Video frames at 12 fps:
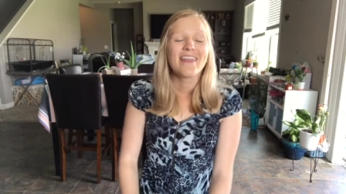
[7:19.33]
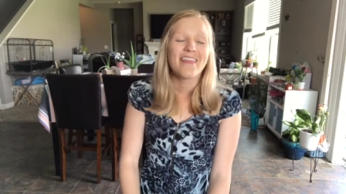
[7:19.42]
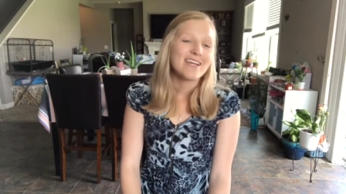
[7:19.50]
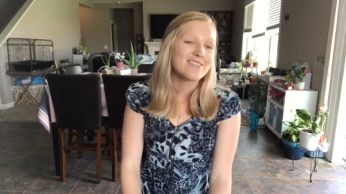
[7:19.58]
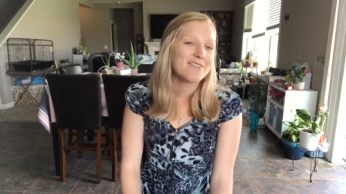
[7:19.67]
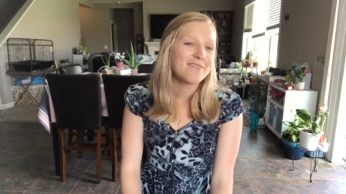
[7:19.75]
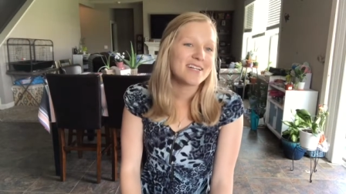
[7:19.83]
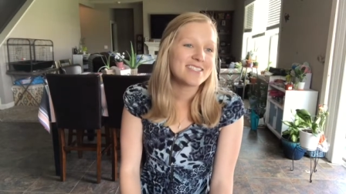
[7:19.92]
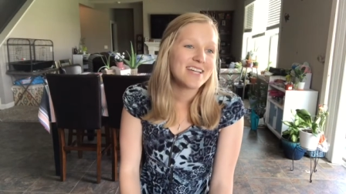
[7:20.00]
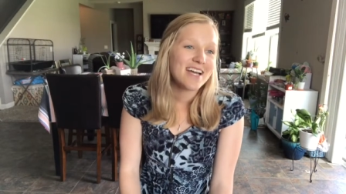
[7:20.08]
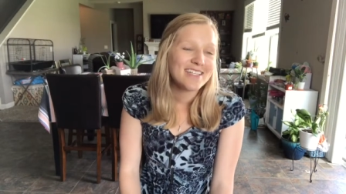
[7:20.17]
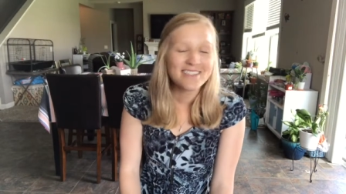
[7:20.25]
Thanks for
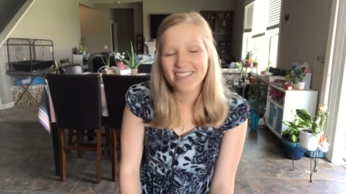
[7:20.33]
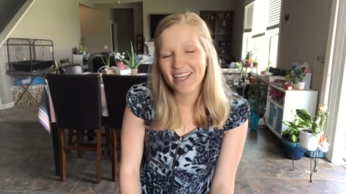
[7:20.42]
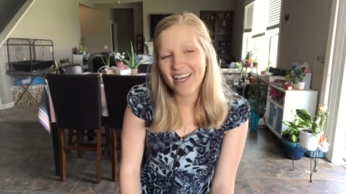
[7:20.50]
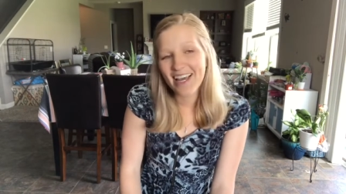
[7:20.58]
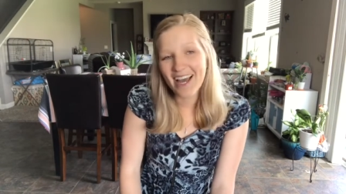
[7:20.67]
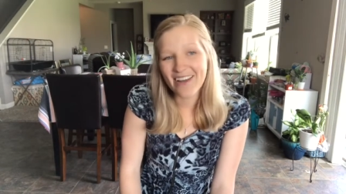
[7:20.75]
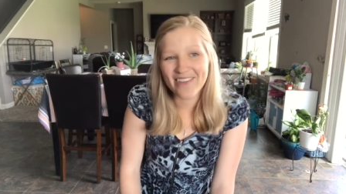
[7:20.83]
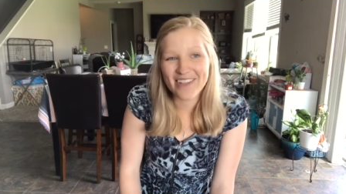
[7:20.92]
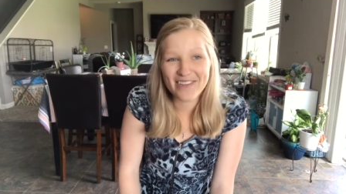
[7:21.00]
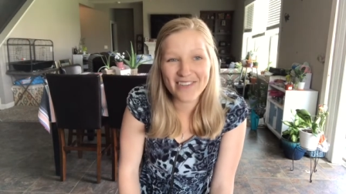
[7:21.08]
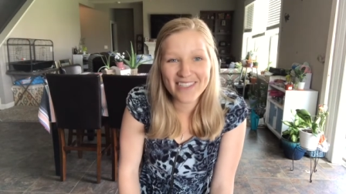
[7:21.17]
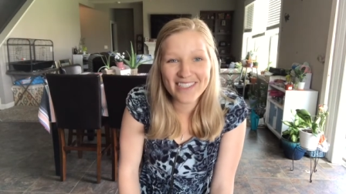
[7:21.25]
watching guys. I
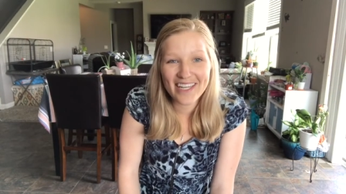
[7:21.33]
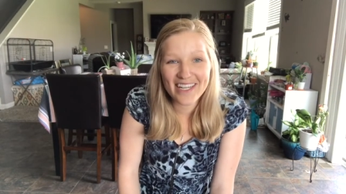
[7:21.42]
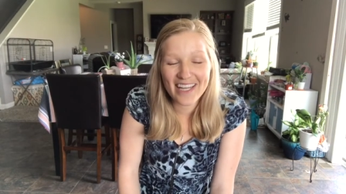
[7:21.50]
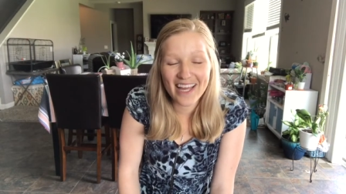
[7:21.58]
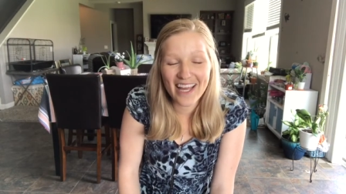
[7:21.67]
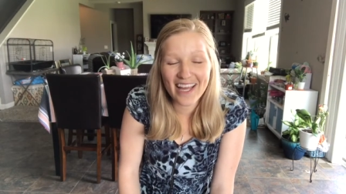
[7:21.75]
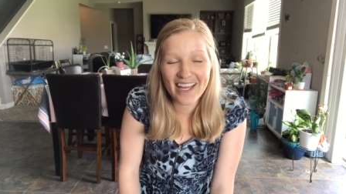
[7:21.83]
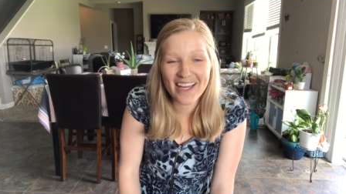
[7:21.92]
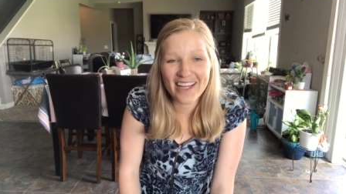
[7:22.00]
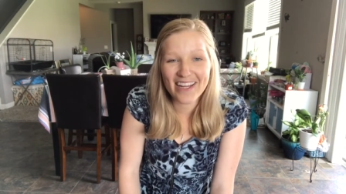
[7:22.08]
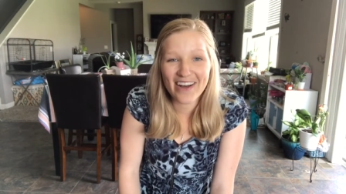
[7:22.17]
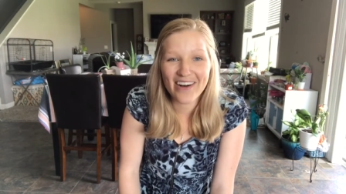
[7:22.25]
really appreciate it
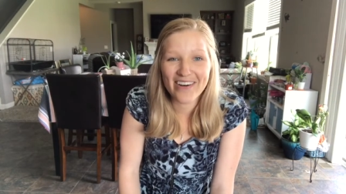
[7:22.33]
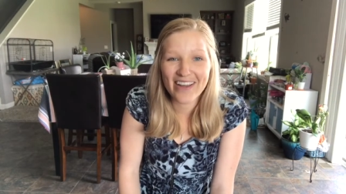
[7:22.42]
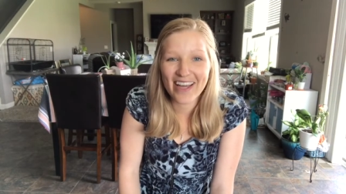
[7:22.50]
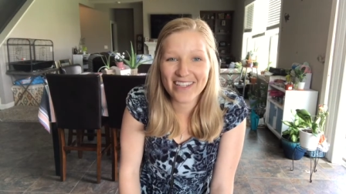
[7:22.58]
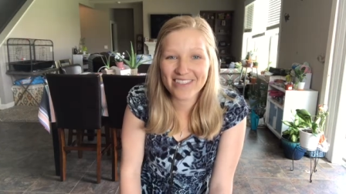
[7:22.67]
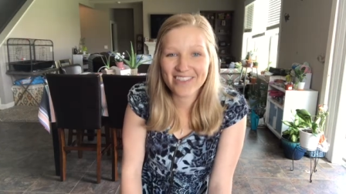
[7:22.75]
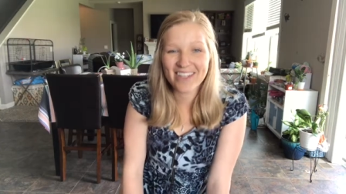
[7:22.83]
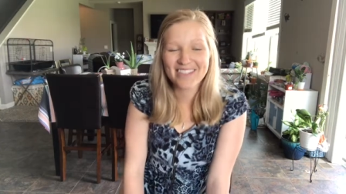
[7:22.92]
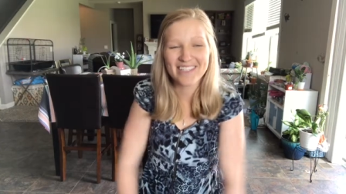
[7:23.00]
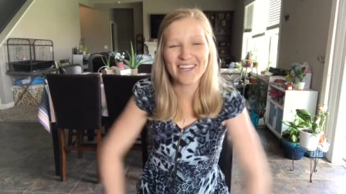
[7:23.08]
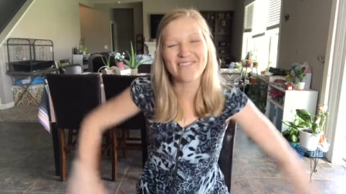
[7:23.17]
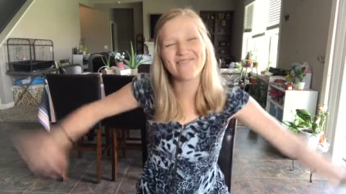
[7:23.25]
and I'll catch you
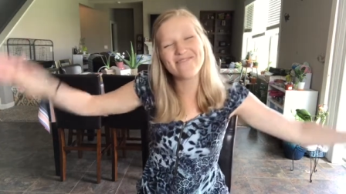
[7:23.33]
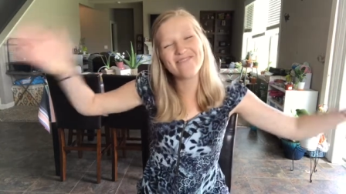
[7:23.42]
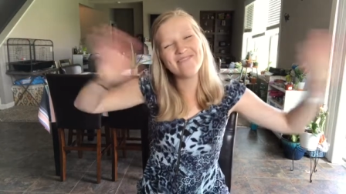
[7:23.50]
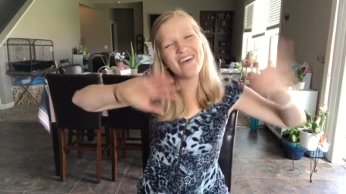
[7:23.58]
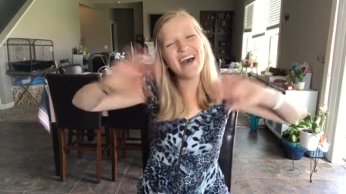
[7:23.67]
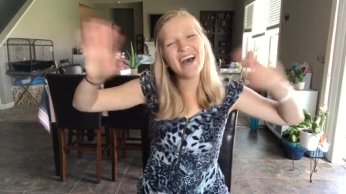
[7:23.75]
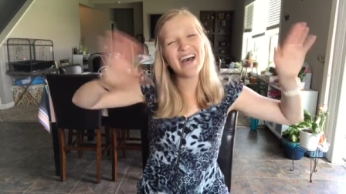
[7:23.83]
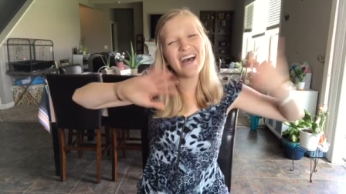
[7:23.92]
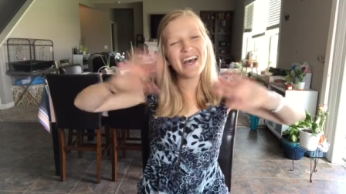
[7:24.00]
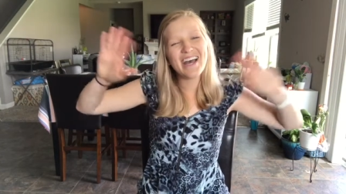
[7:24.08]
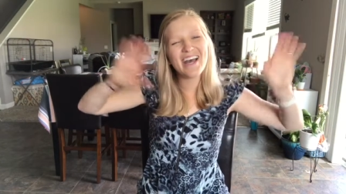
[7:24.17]
next time. Bye.